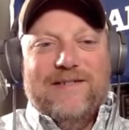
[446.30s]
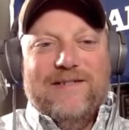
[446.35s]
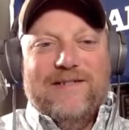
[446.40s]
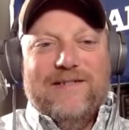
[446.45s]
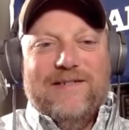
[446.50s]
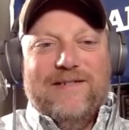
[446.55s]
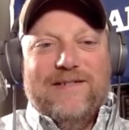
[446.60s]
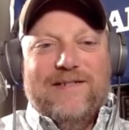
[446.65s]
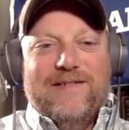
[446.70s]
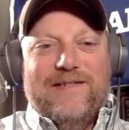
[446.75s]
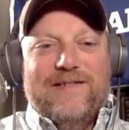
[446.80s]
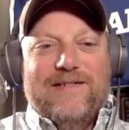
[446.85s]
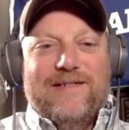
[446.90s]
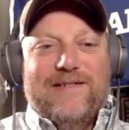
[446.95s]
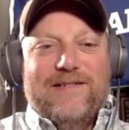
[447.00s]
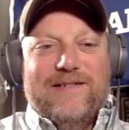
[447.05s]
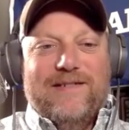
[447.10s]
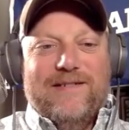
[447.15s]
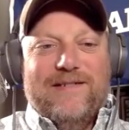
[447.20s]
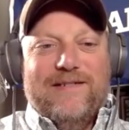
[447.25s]

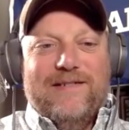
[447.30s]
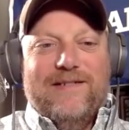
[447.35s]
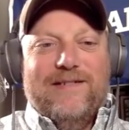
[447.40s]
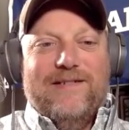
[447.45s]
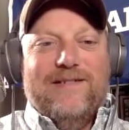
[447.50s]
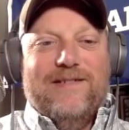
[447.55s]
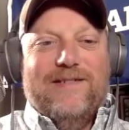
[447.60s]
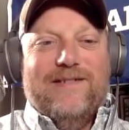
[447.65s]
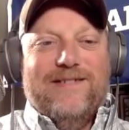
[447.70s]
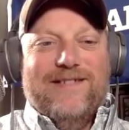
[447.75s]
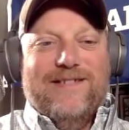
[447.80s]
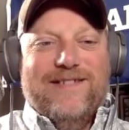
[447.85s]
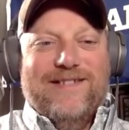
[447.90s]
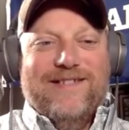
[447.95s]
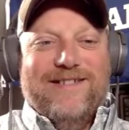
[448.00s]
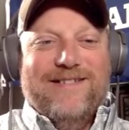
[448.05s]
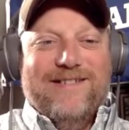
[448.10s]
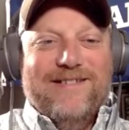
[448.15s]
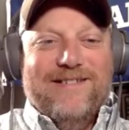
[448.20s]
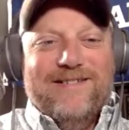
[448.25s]

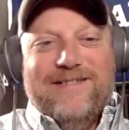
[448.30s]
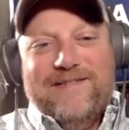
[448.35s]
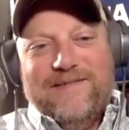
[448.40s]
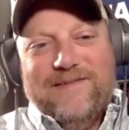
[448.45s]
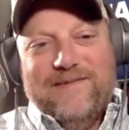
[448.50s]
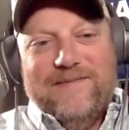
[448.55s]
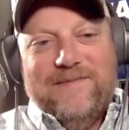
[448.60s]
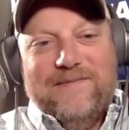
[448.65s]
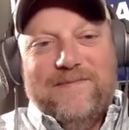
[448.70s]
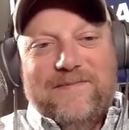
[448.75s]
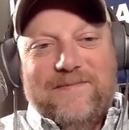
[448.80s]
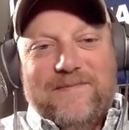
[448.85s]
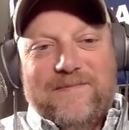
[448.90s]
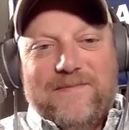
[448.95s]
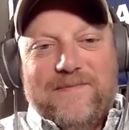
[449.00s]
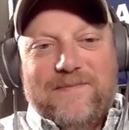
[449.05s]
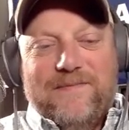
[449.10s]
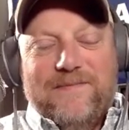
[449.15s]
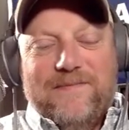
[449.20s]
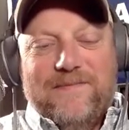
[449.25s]

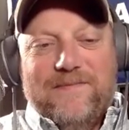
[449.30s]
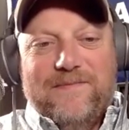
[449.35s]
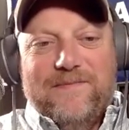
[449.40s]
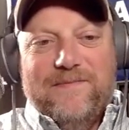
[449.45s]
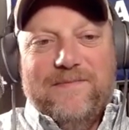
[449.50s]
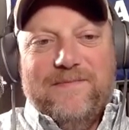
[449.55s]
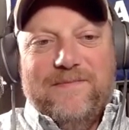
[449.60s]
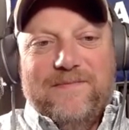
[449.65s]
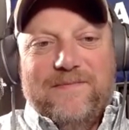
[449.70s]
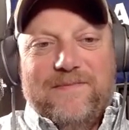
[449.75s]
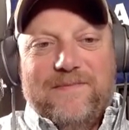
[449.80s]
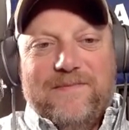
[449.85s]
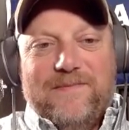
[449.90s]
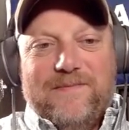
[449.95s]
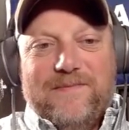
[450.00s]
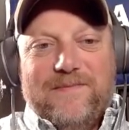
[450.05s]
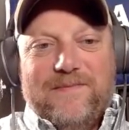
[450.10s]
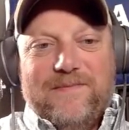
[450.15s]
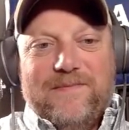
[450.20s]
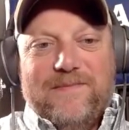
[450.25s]

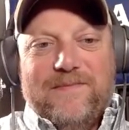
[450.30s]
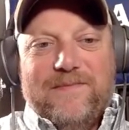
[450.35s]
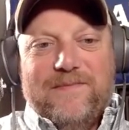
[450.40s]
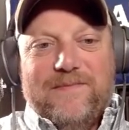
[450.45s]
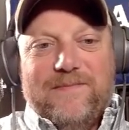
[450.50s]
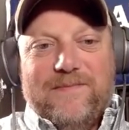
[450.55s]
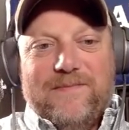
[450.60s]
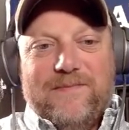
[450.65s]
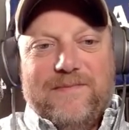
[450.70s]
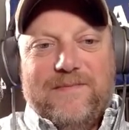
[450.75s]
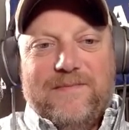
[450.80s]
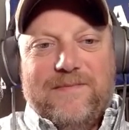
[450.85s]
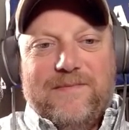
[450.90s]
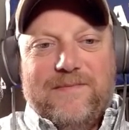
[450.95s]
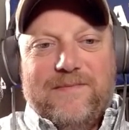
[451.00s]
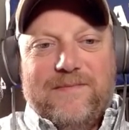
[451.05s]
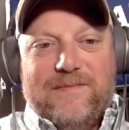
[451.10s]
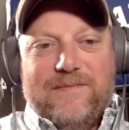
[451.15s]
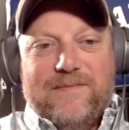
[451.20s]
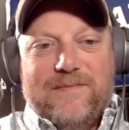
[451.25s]

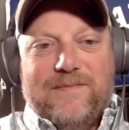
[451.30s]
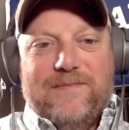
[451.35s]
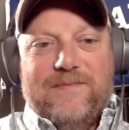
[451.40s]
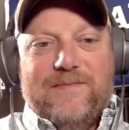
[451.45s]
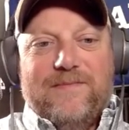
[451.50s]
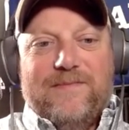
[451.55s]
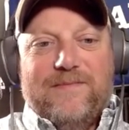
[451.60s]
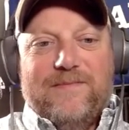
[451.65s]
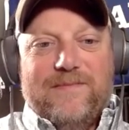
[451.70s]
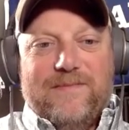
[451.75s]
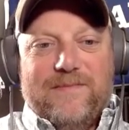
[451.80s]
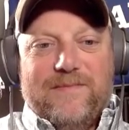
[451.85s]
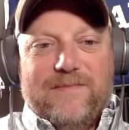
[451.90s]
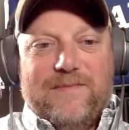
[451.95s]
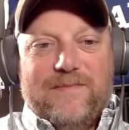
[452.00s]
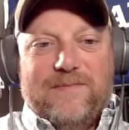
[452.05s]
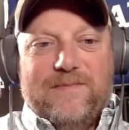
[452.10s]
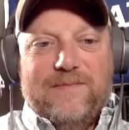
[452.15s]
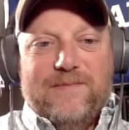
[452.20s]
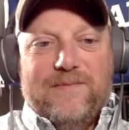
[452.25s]

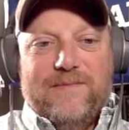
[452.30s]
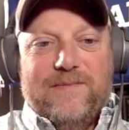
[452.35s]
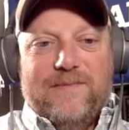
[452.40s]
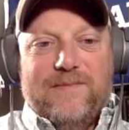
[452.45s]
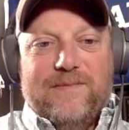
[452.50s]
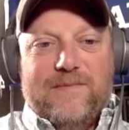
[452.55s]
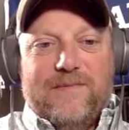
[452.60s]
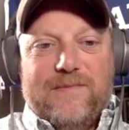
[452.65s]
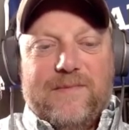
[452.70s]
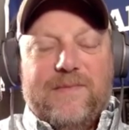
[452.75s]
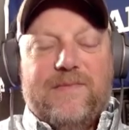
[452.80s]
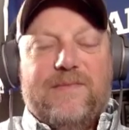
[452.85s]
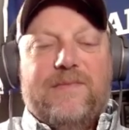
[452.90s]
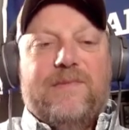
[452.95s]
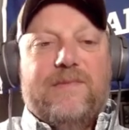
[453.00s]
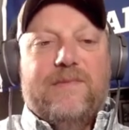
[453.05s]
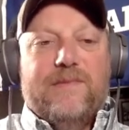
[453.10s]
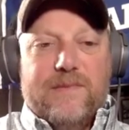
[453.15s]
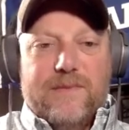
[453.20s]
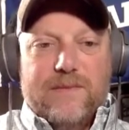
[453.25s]
The person shown says nothing.